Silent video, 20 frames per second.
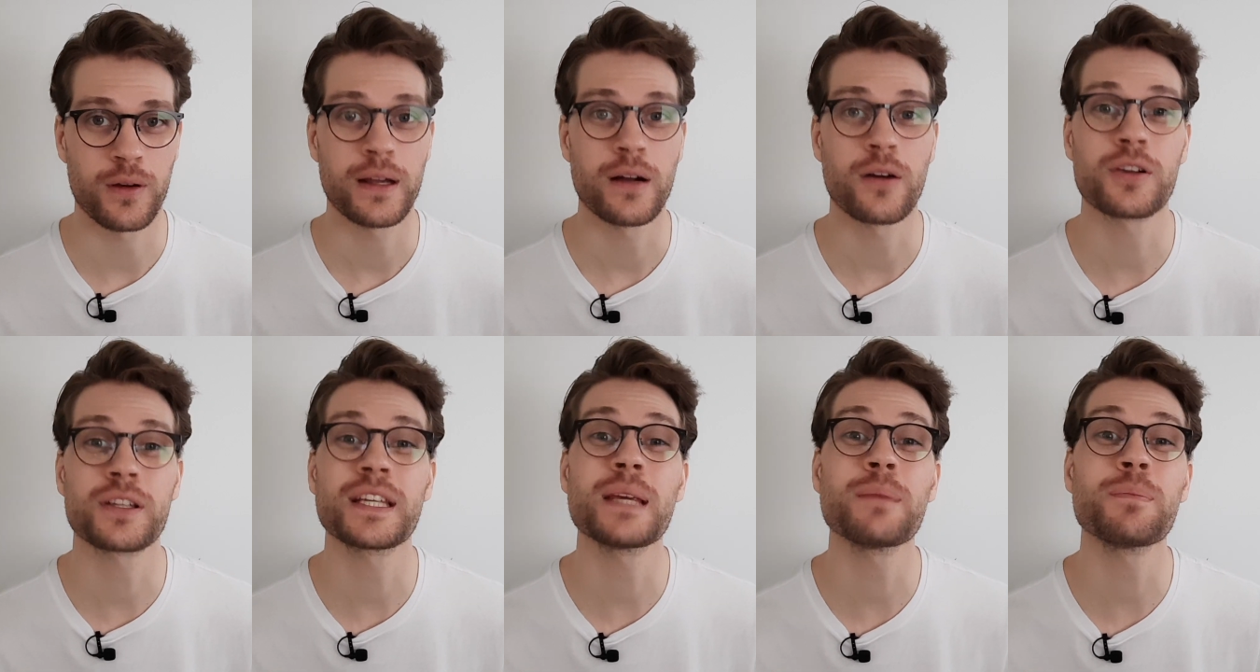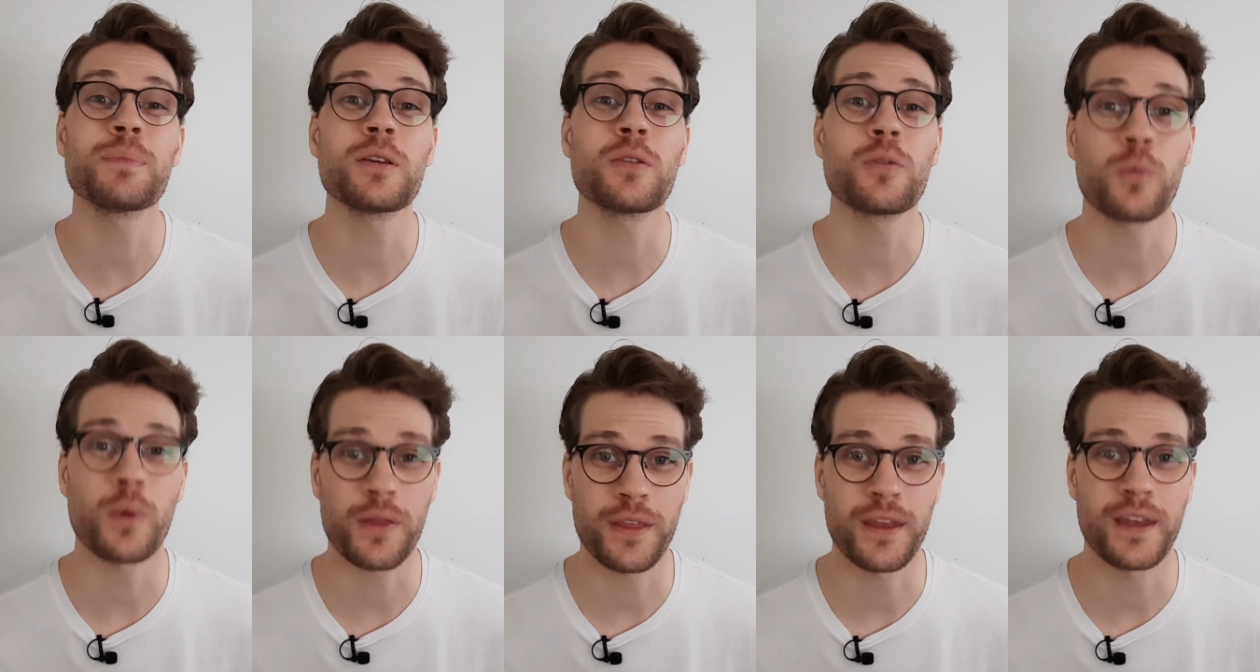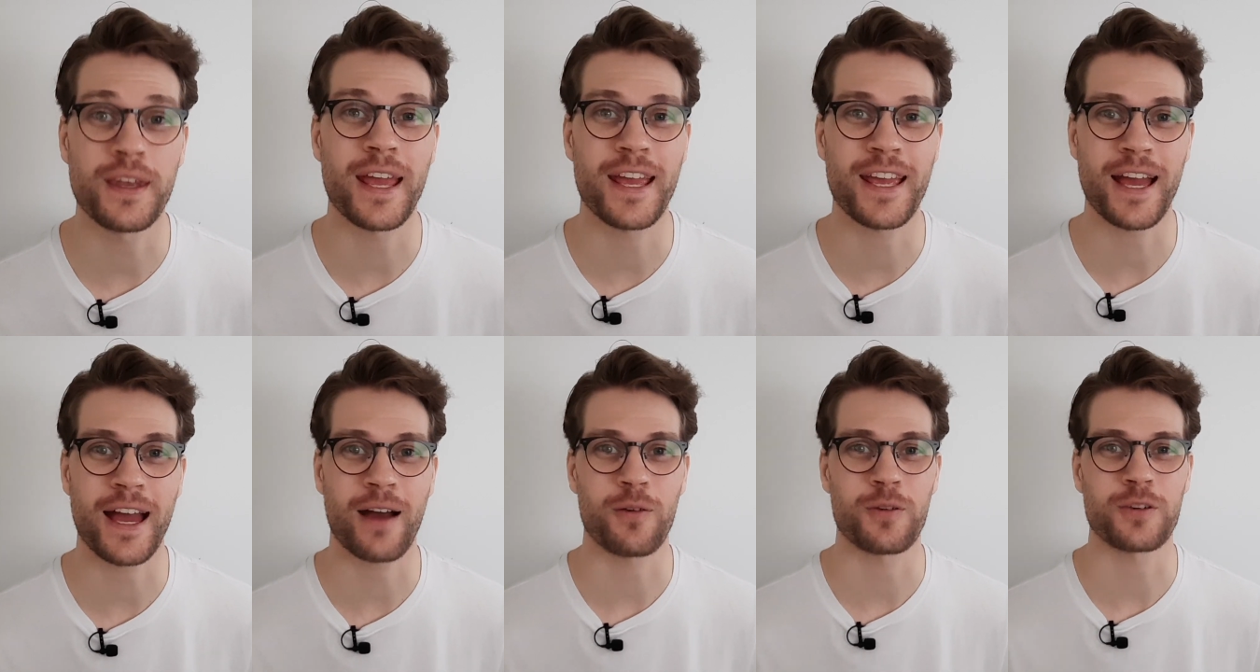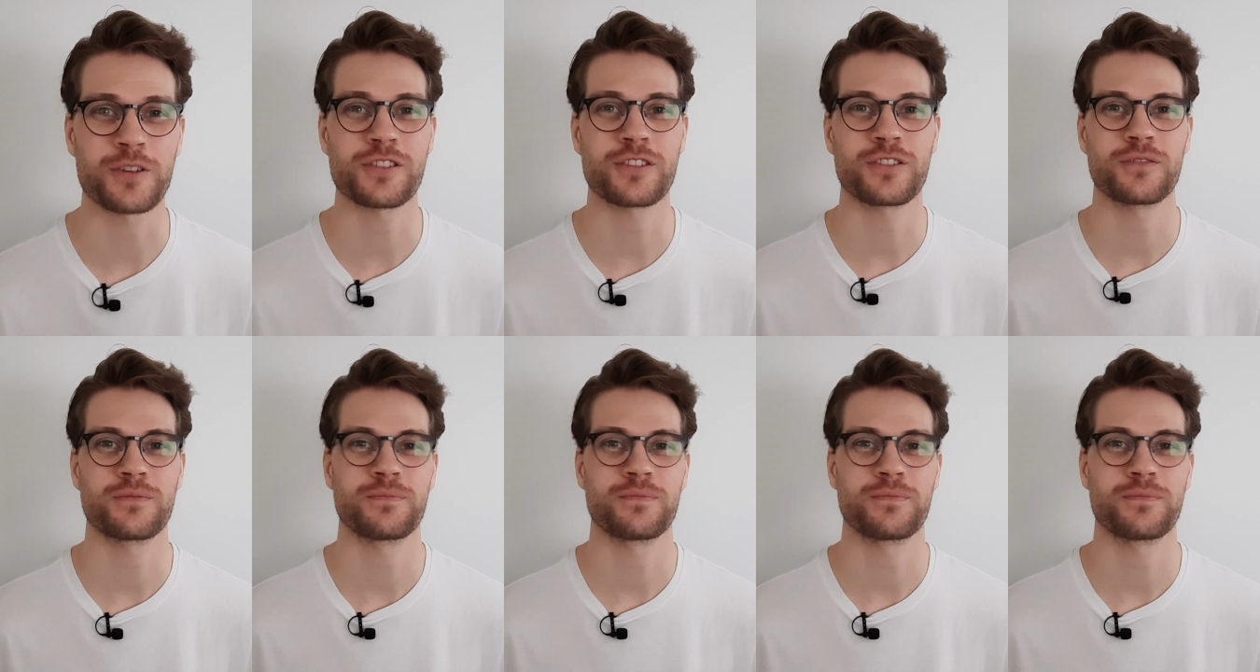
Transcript: It'll keep you within 8 hours.